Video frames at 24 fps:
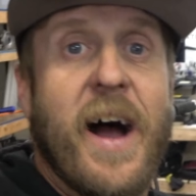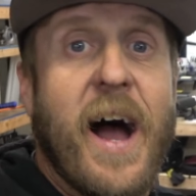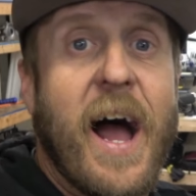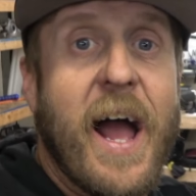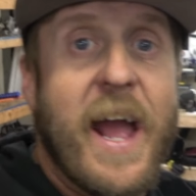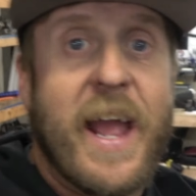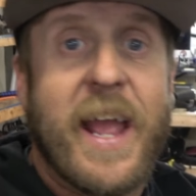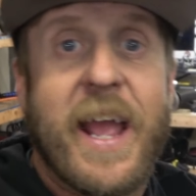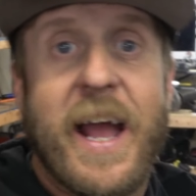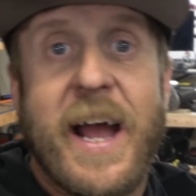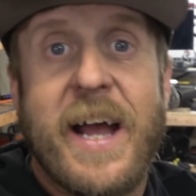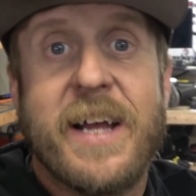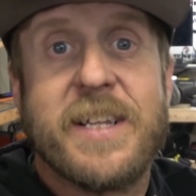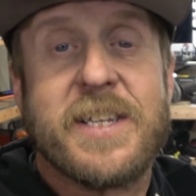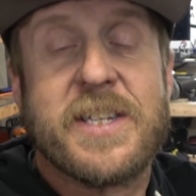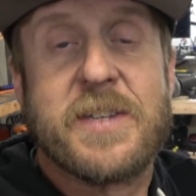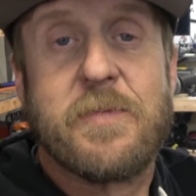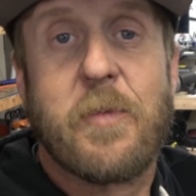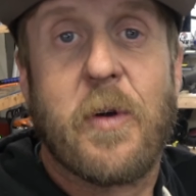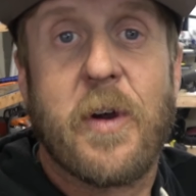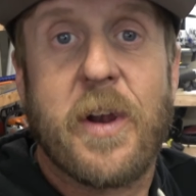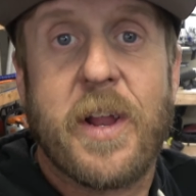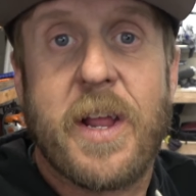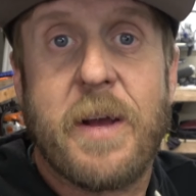Hey guys,
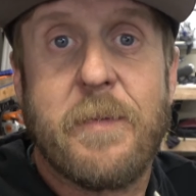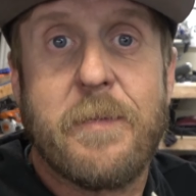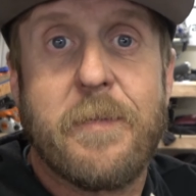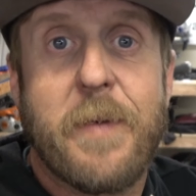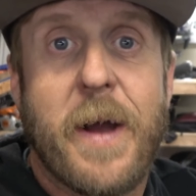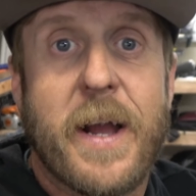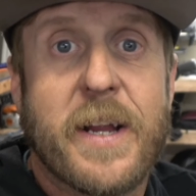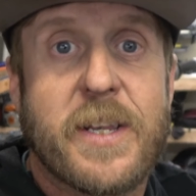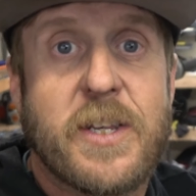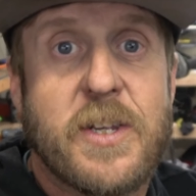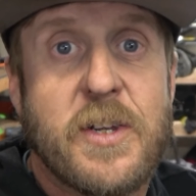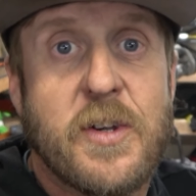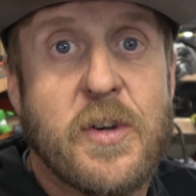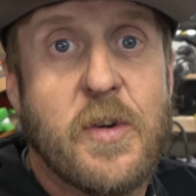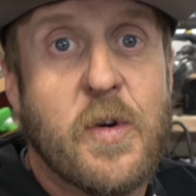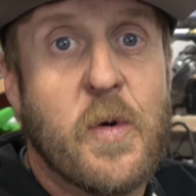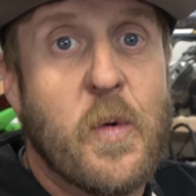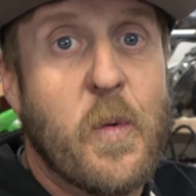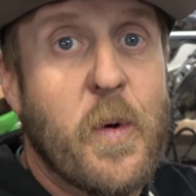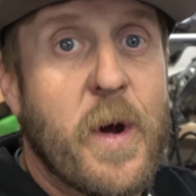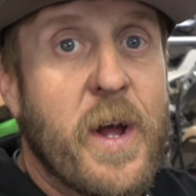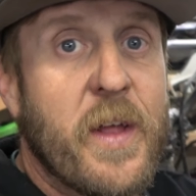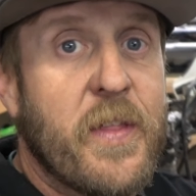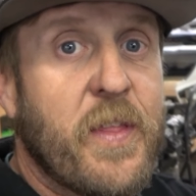it's Morgan coming back to you
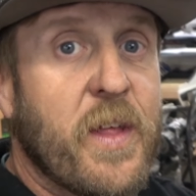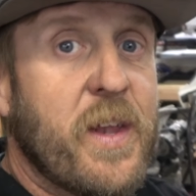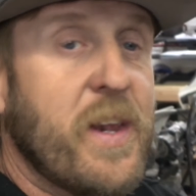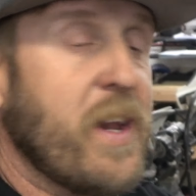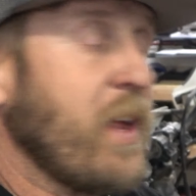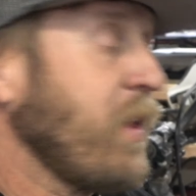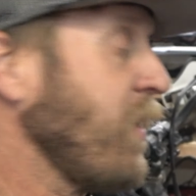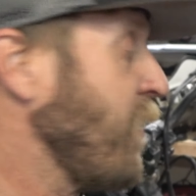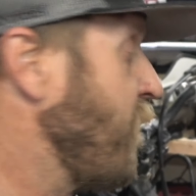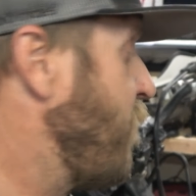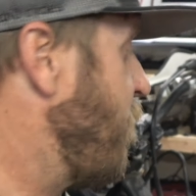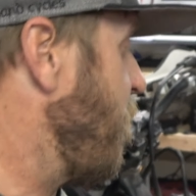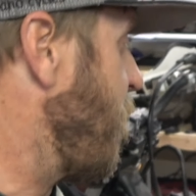with another